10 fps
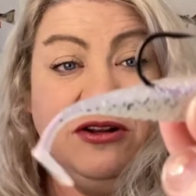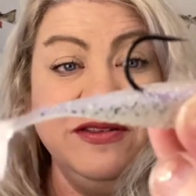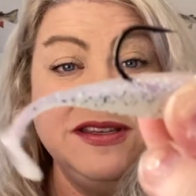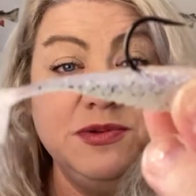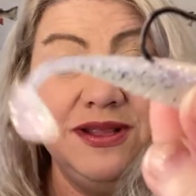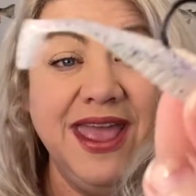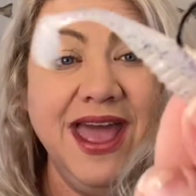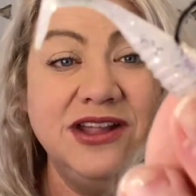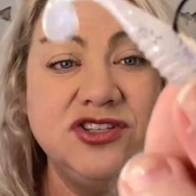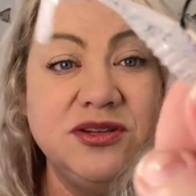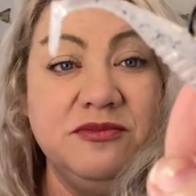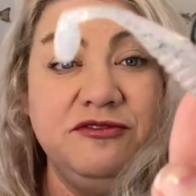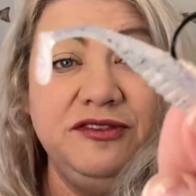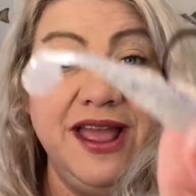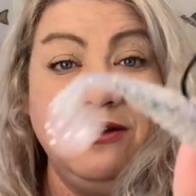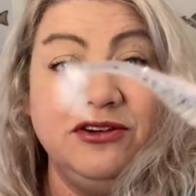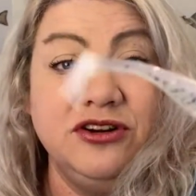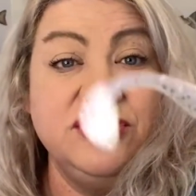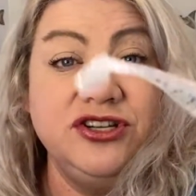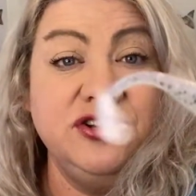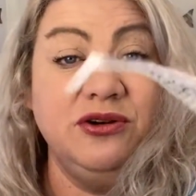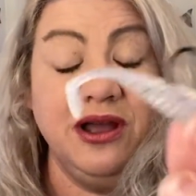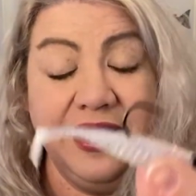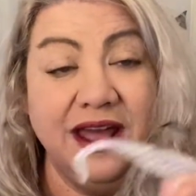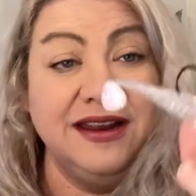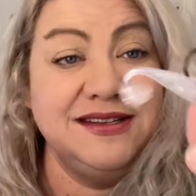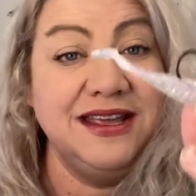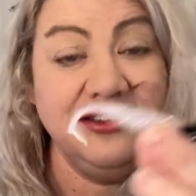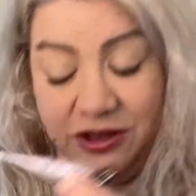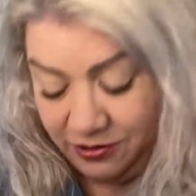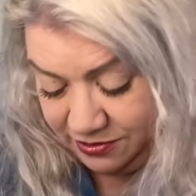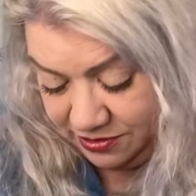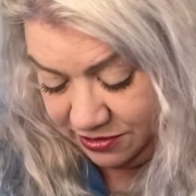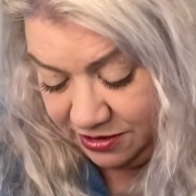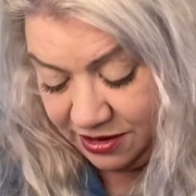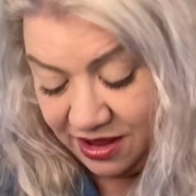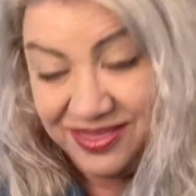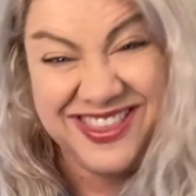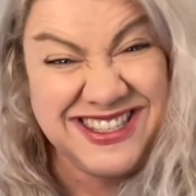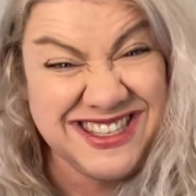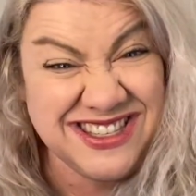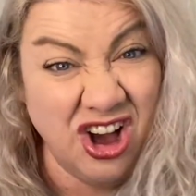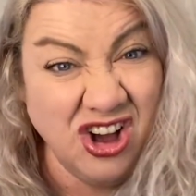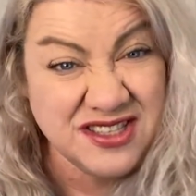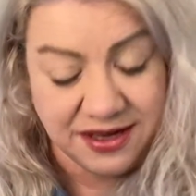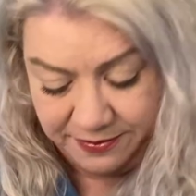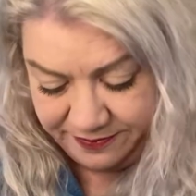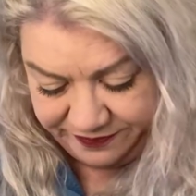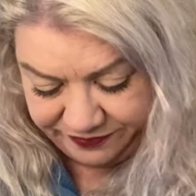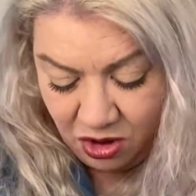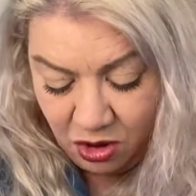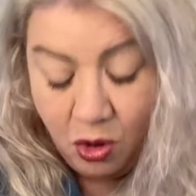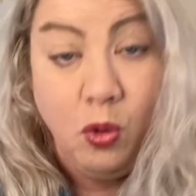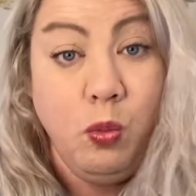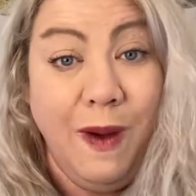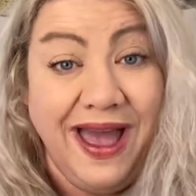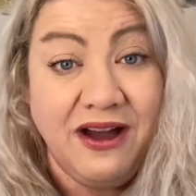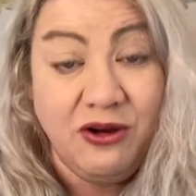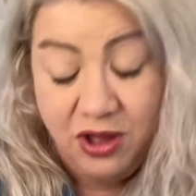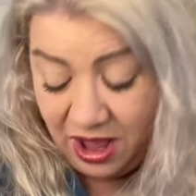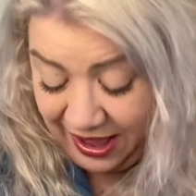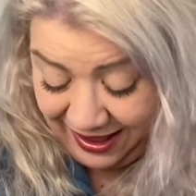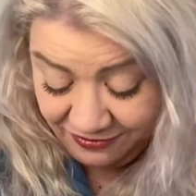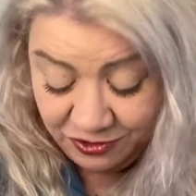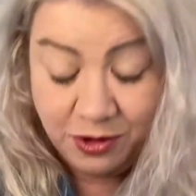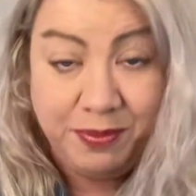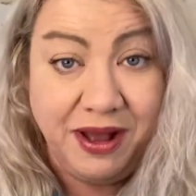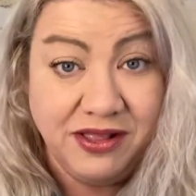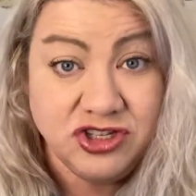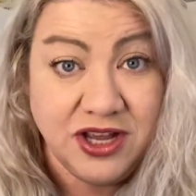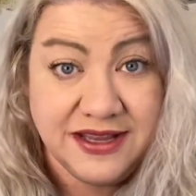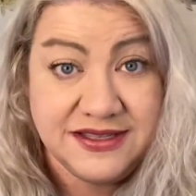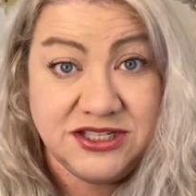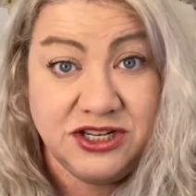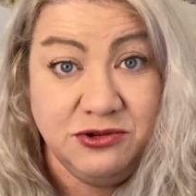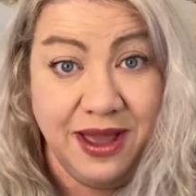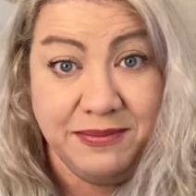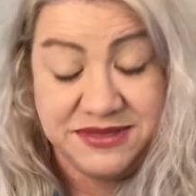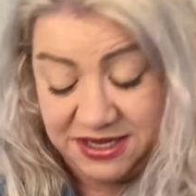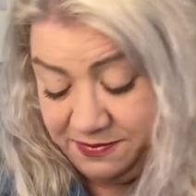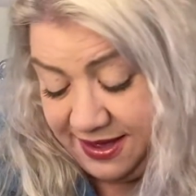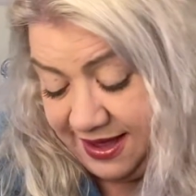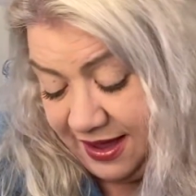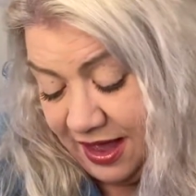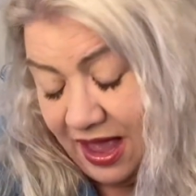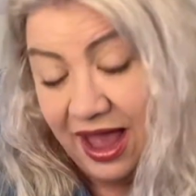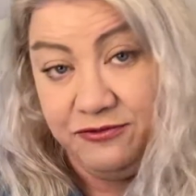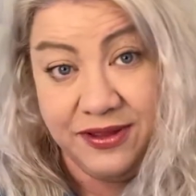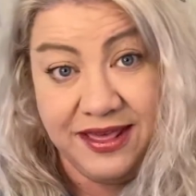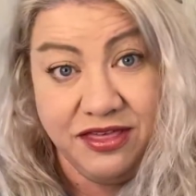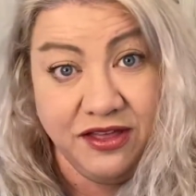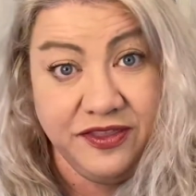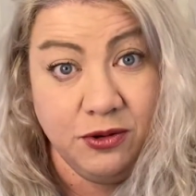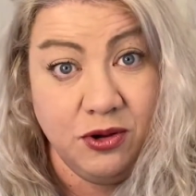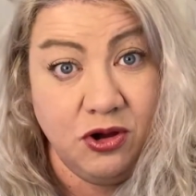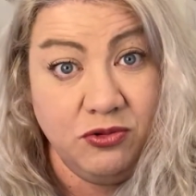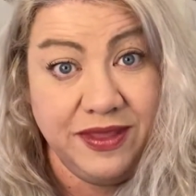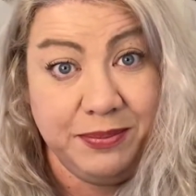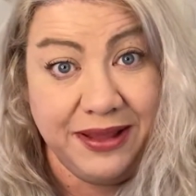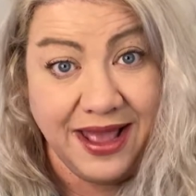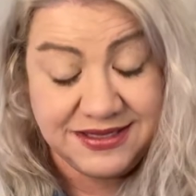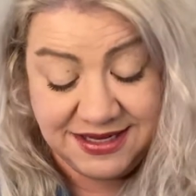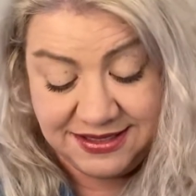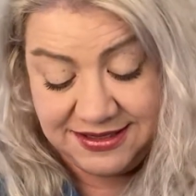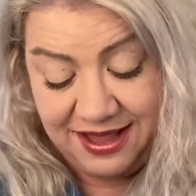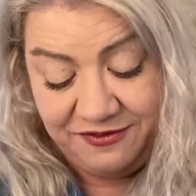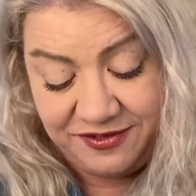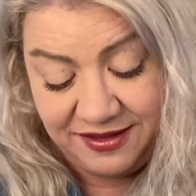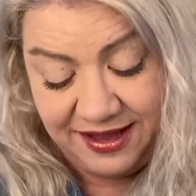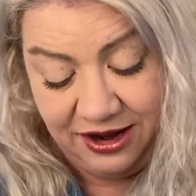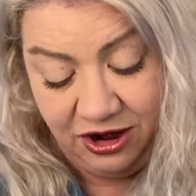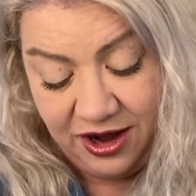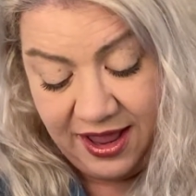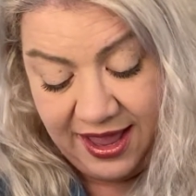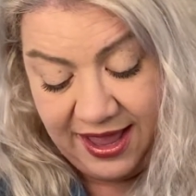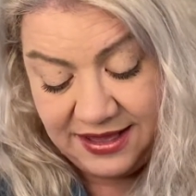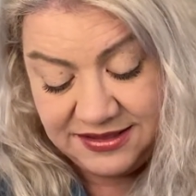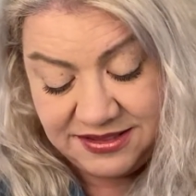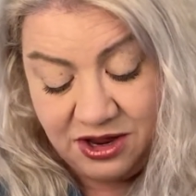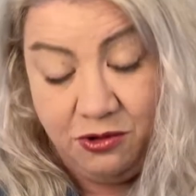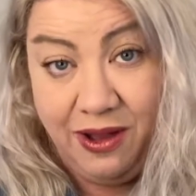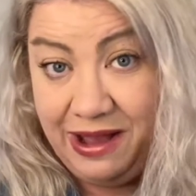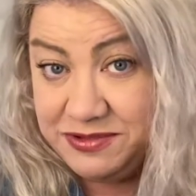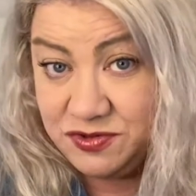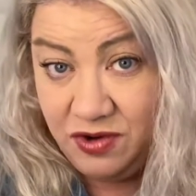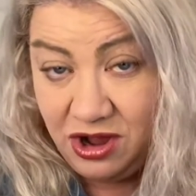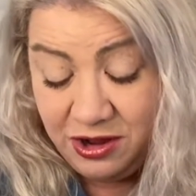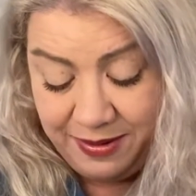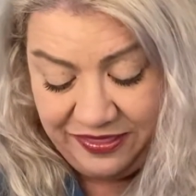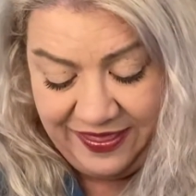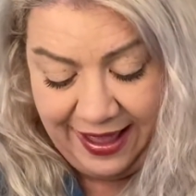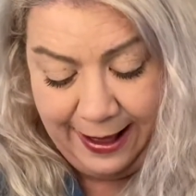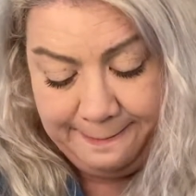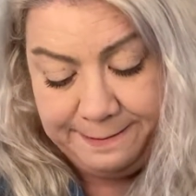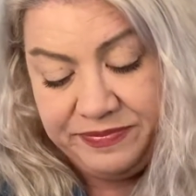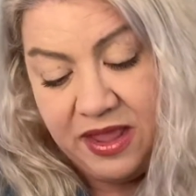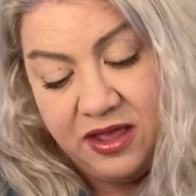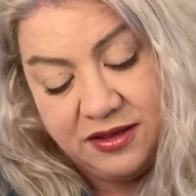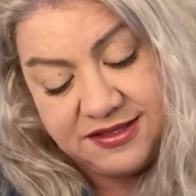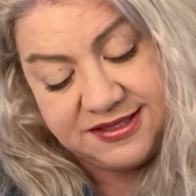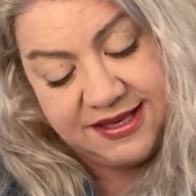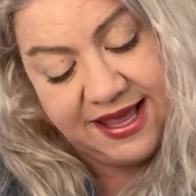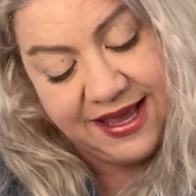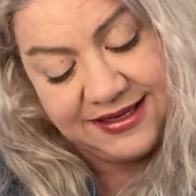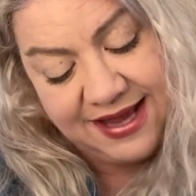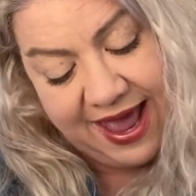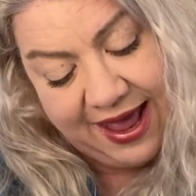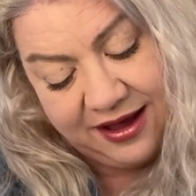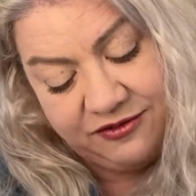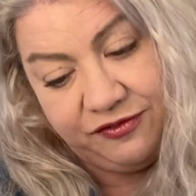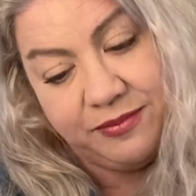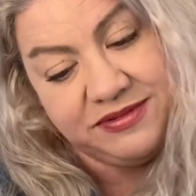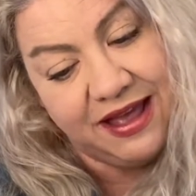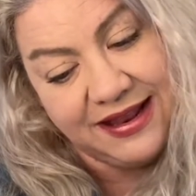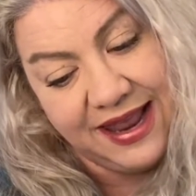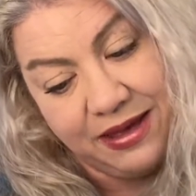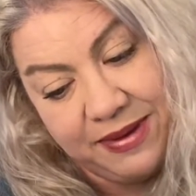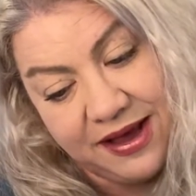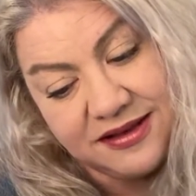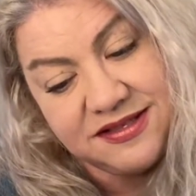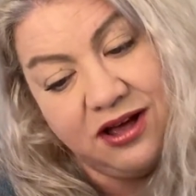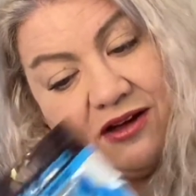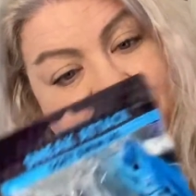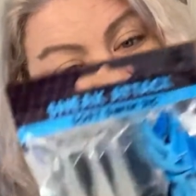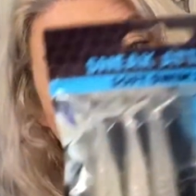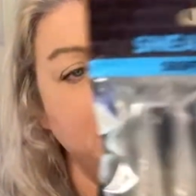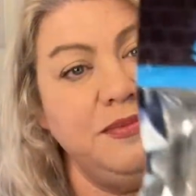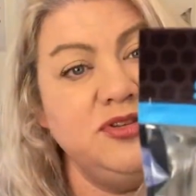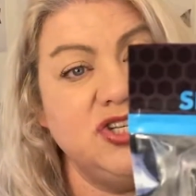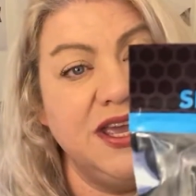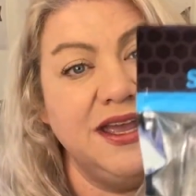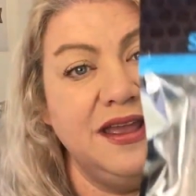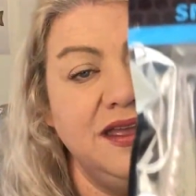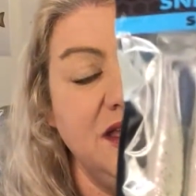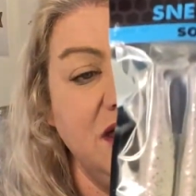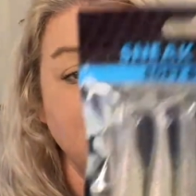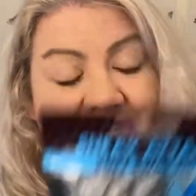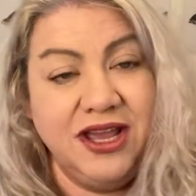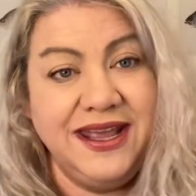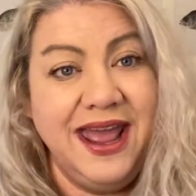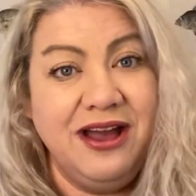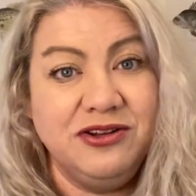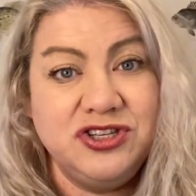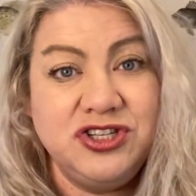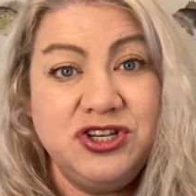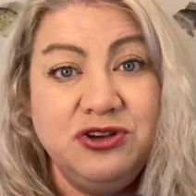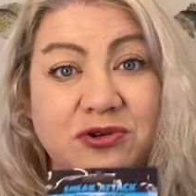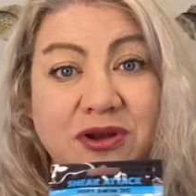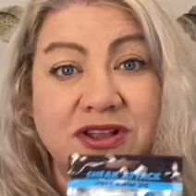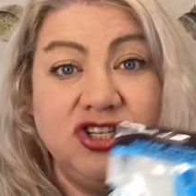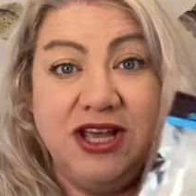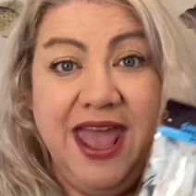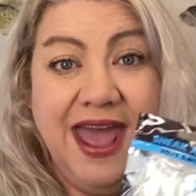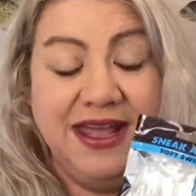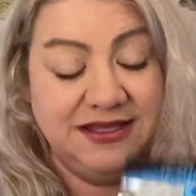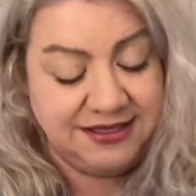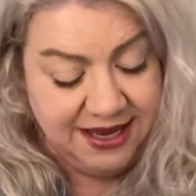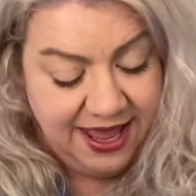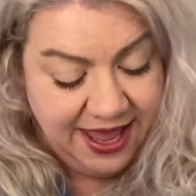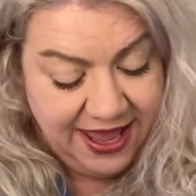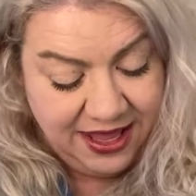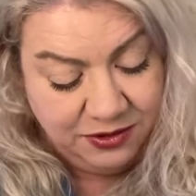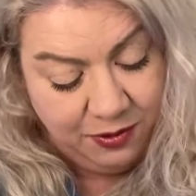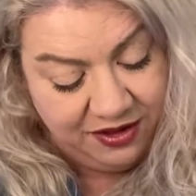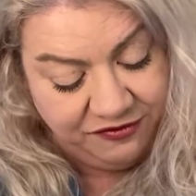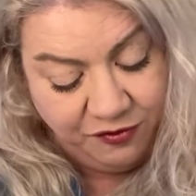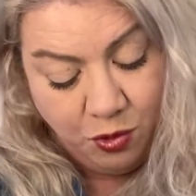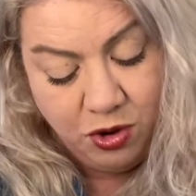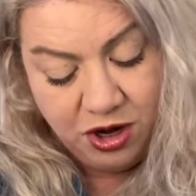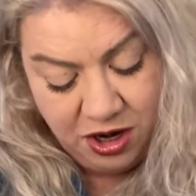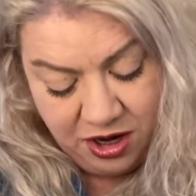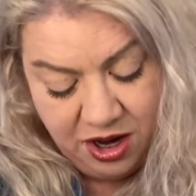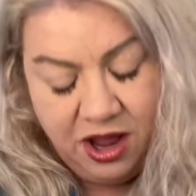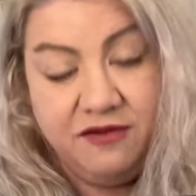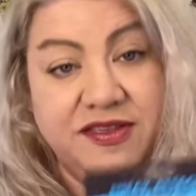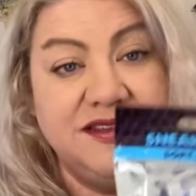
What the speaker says: this would catch some flounder too. I gotta tell you, this is awesome. Wow, I have to apologize to MTB. I really thought there were only plastics left in here, and so I was wrong about that. Sneak Attack from Dynamic Soft Swim Jig. Check it out, 2 jig heads and 4 of these